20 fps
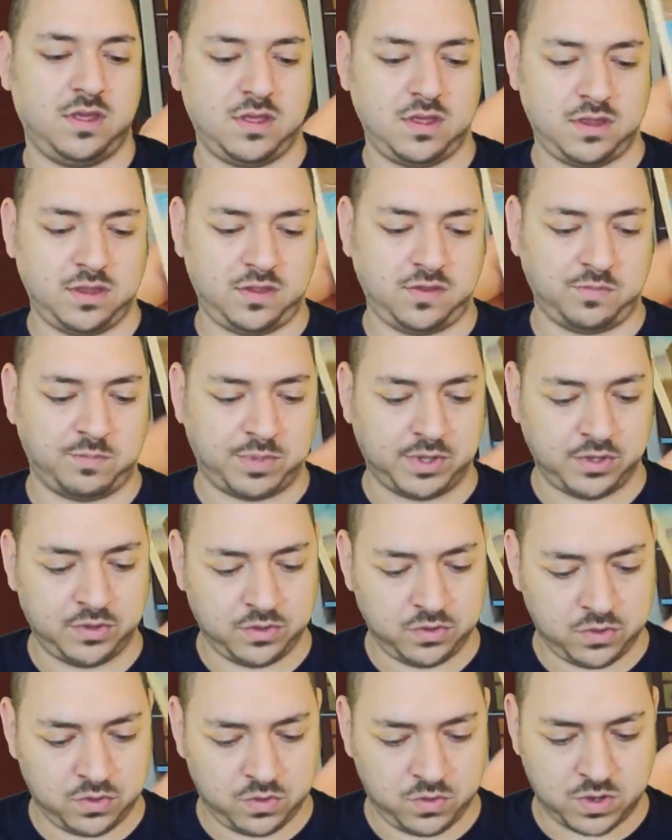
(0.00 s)
these
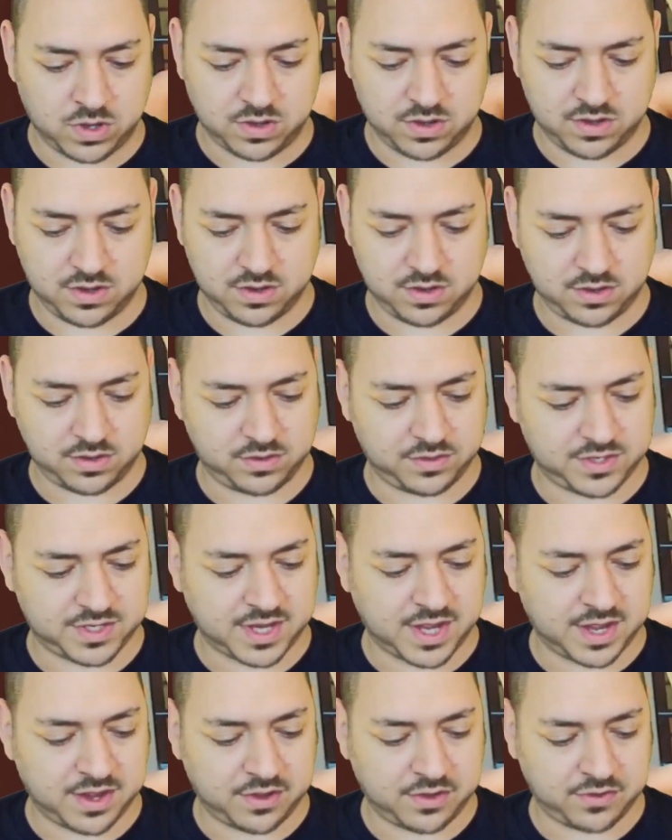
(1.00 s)
blue
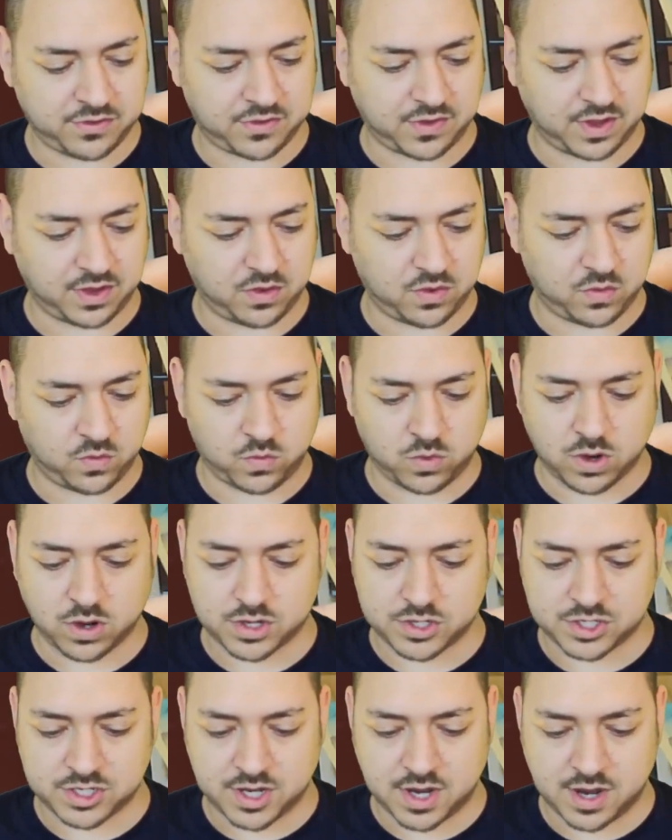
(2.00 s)
tiles like
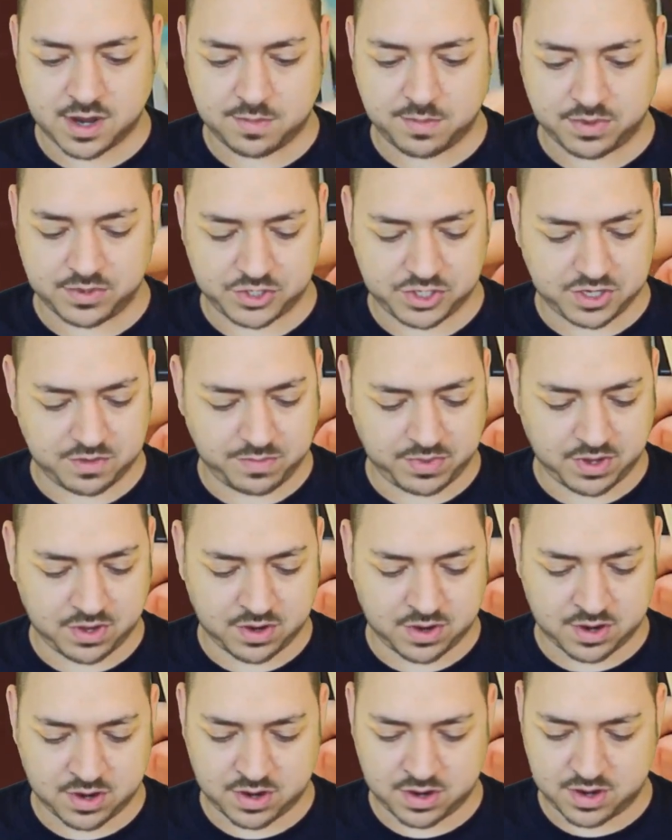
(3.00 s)
workshop,
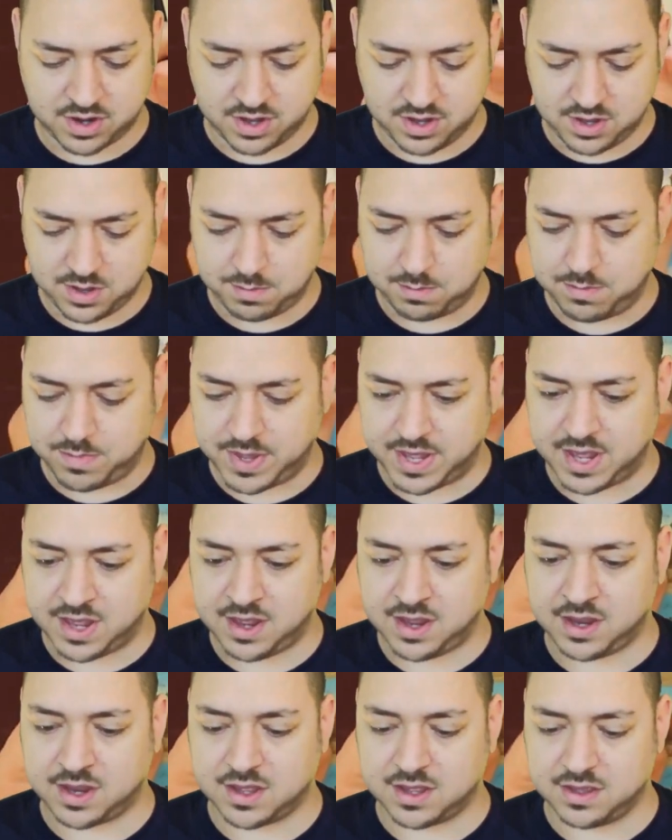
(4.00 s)
shipyard,
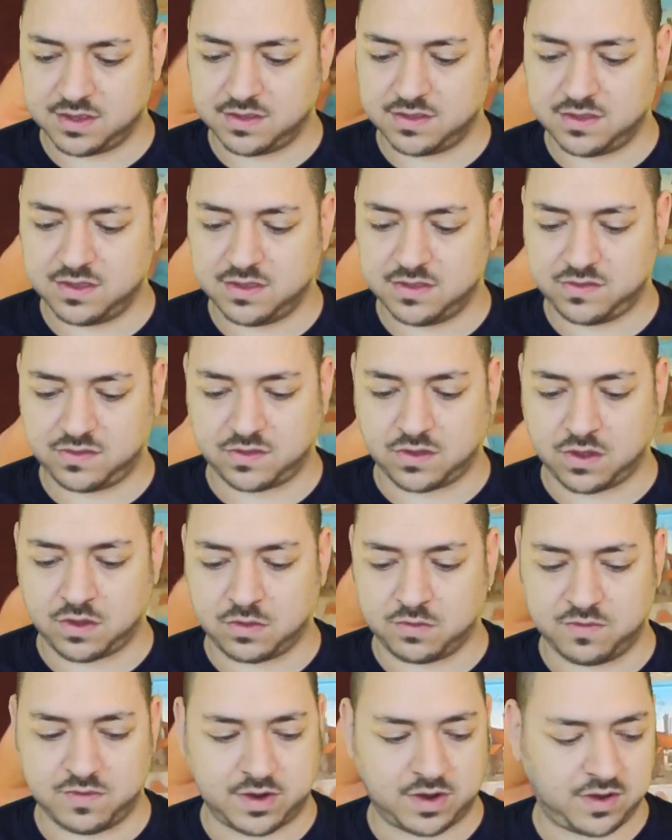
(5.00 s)
bank, so
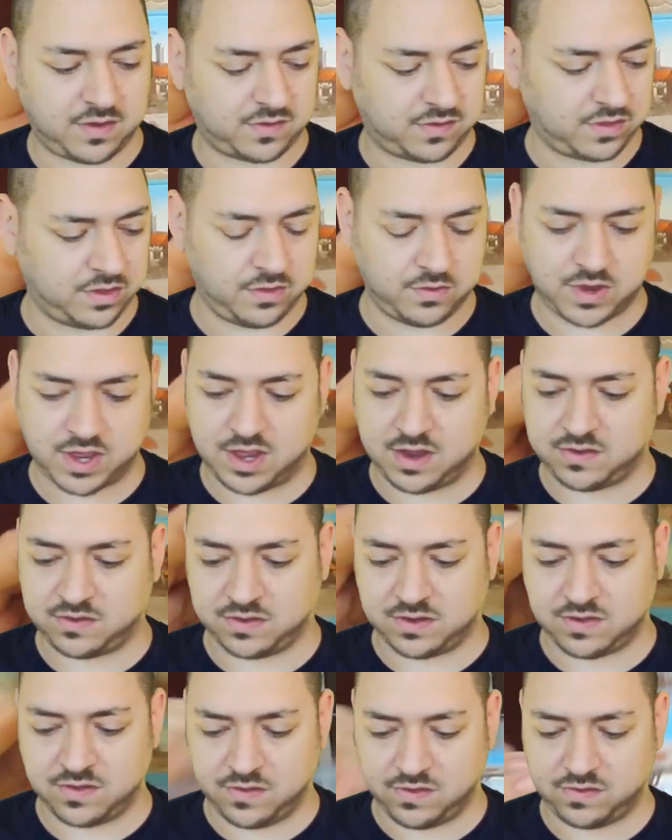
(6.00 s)
various
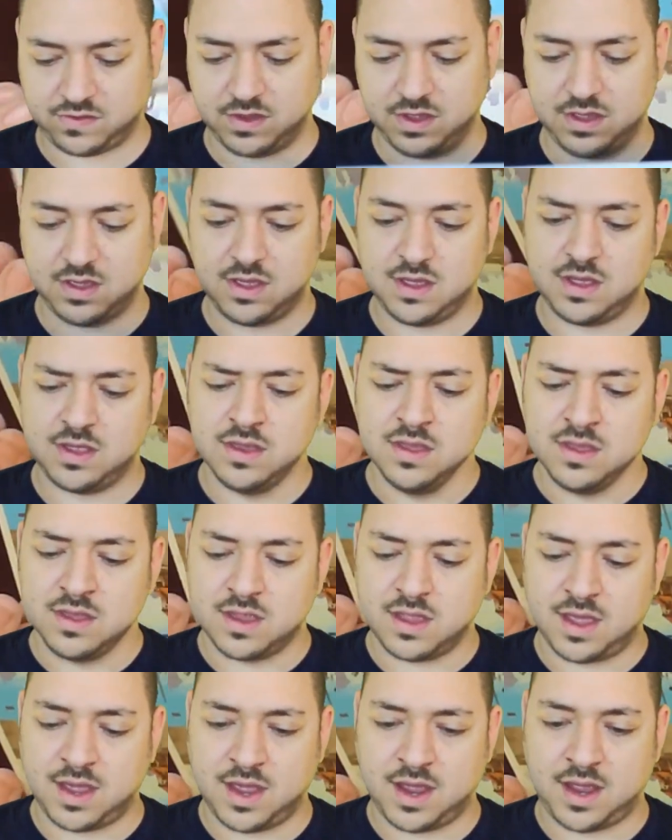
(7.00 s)
locations.
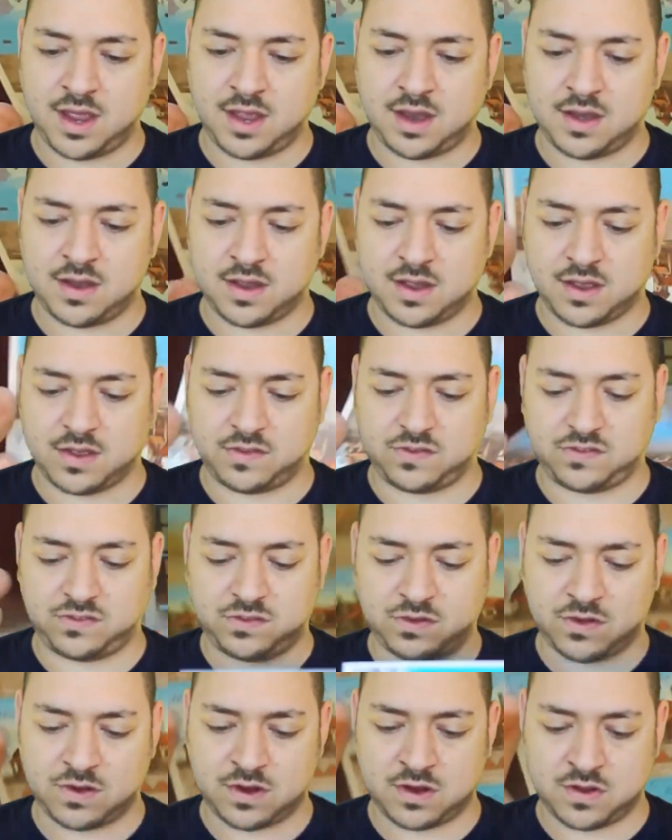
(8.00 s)
And a
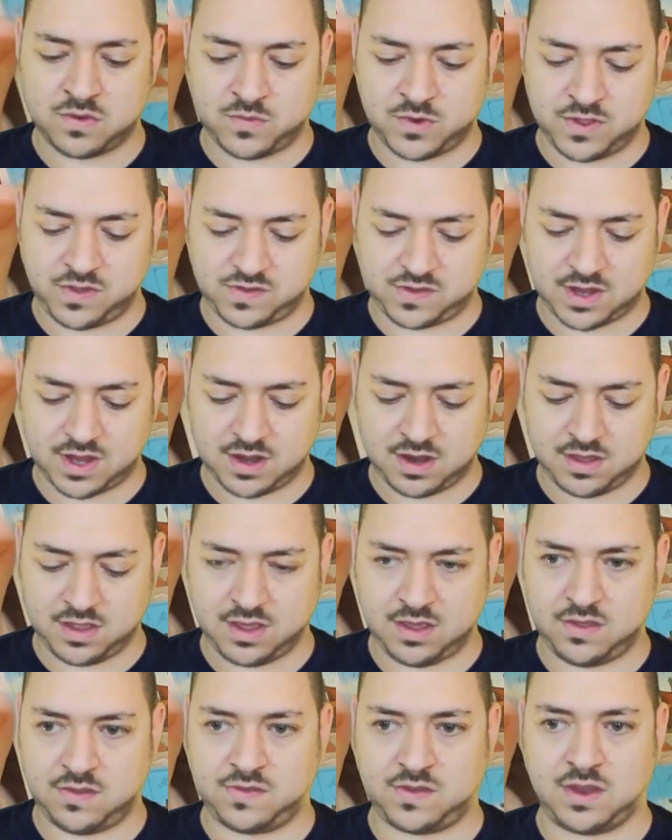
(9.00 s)
star on one side of
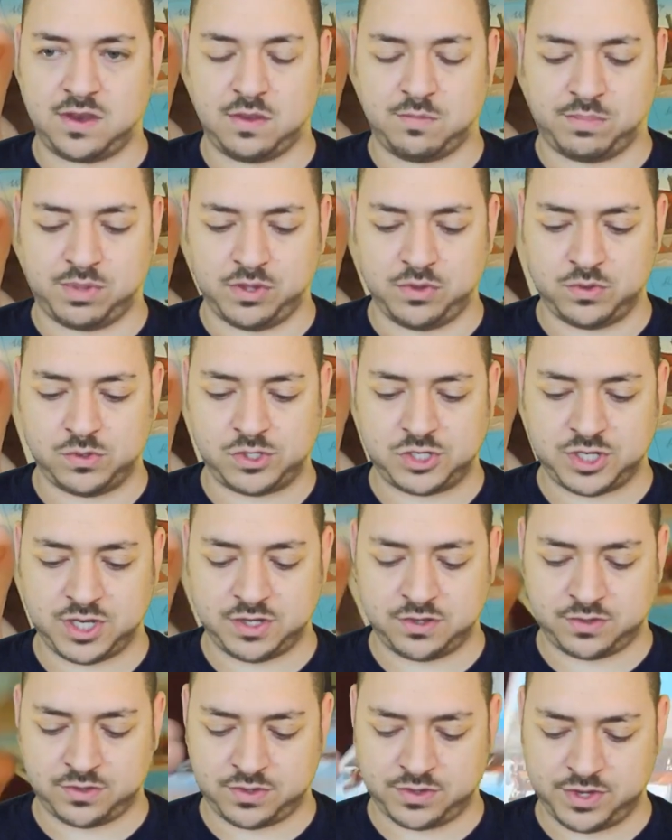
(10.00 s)
these and the blue
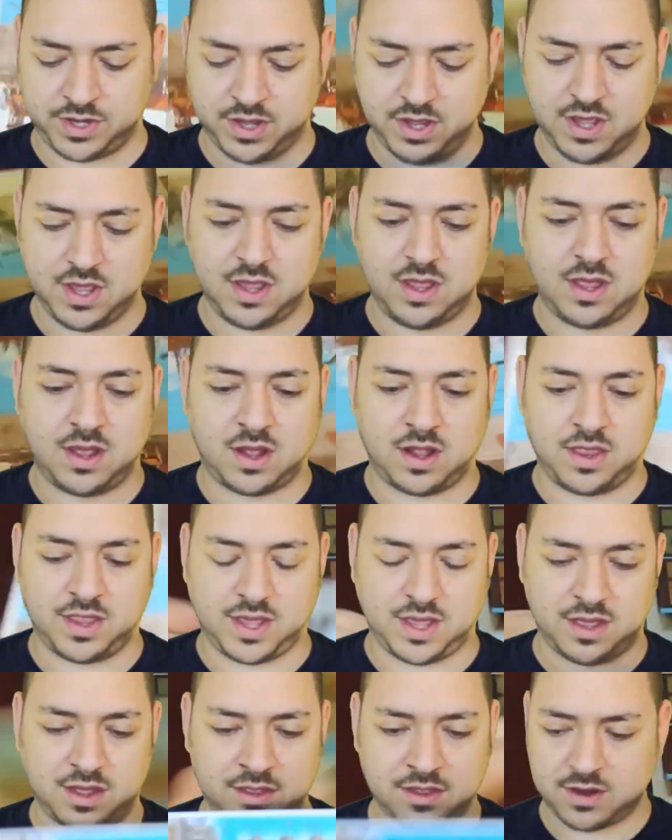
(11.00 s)
shield on the
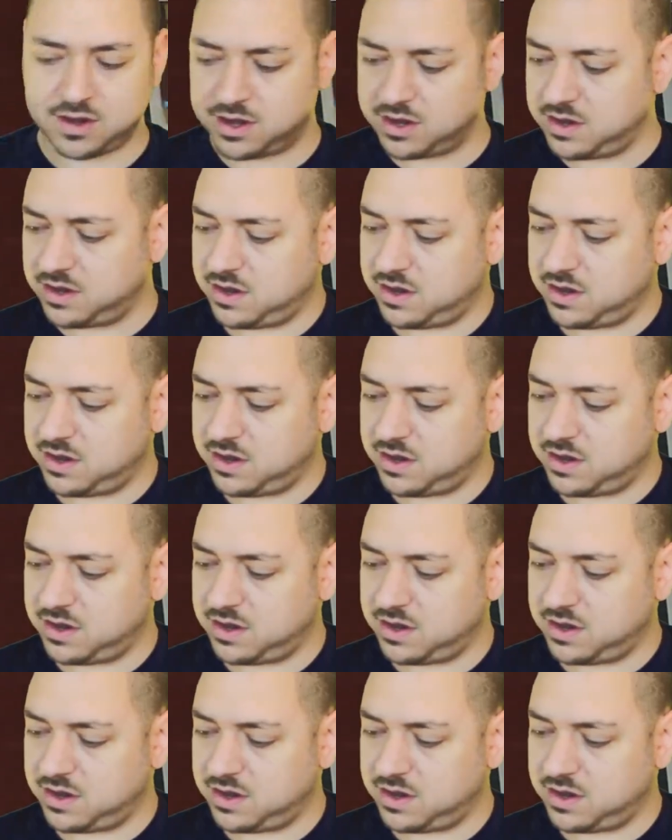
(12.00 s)
other.